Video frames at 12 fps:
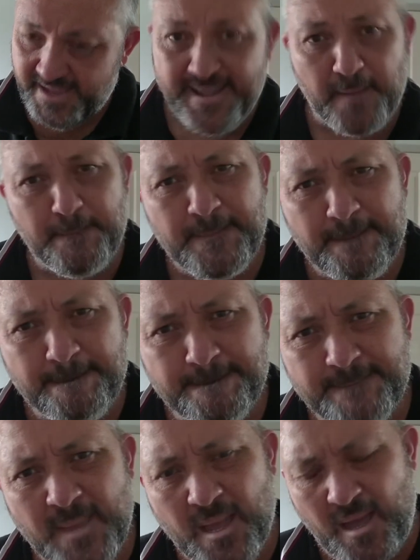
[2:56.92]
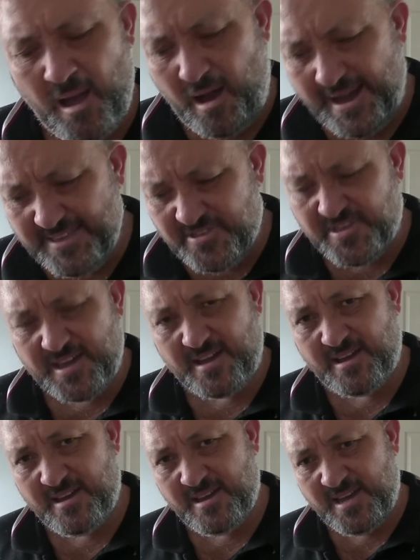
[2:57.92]
now, I
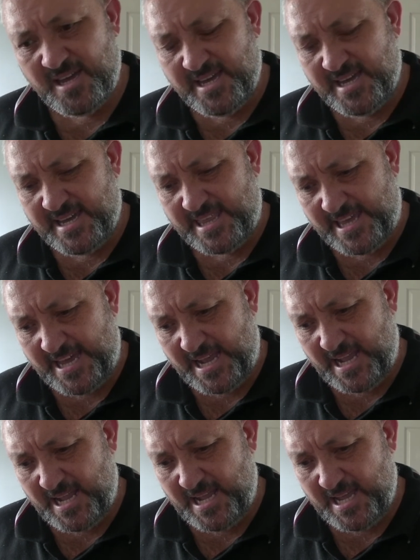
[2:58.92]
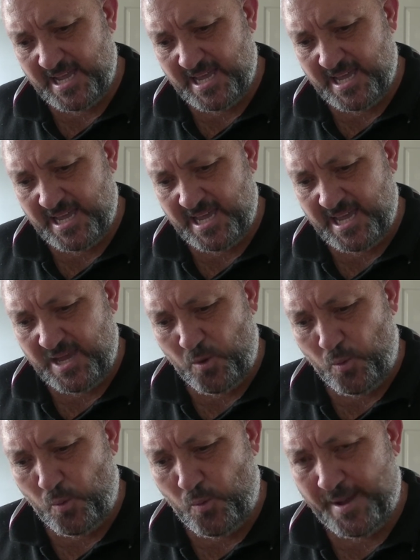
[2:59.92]
think that
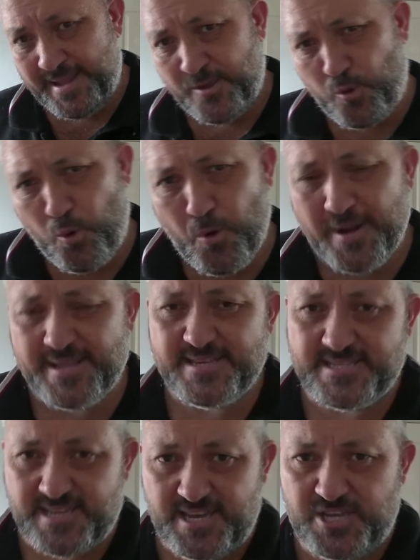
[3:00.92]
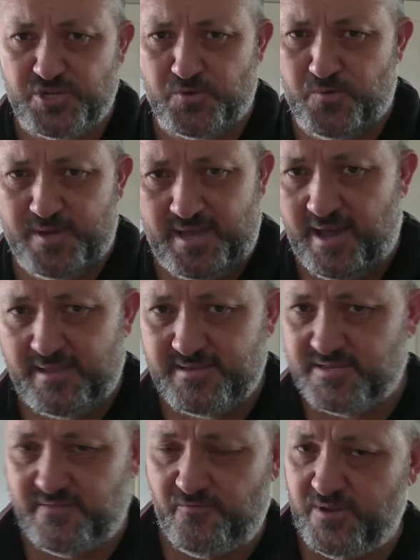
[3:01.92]
when an organisation,
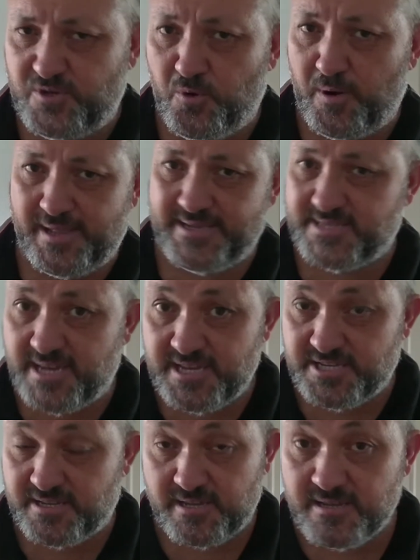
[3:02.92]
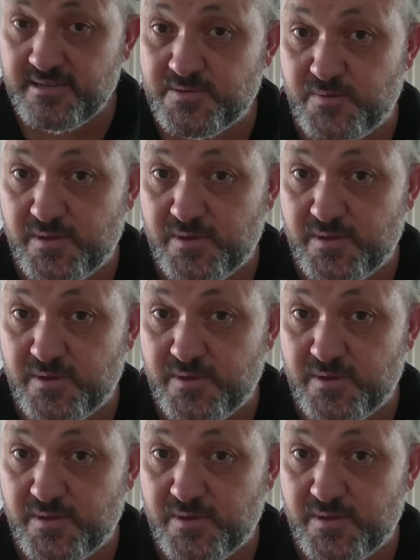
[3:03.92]
regardless of which organisation it is,